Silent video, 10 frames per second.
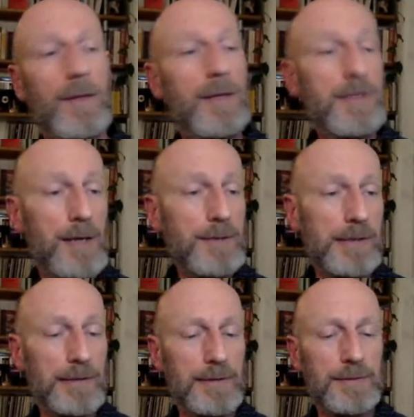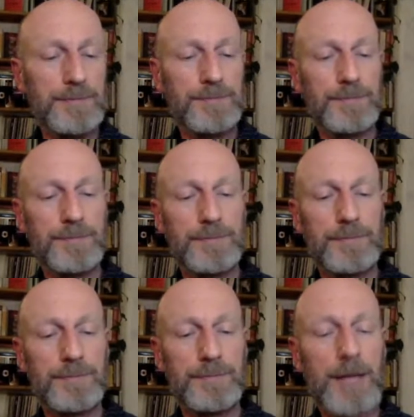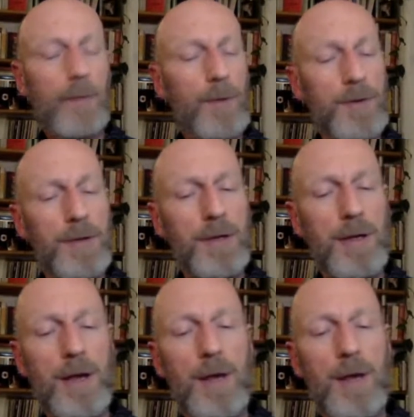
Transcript: He doesn't. I wonder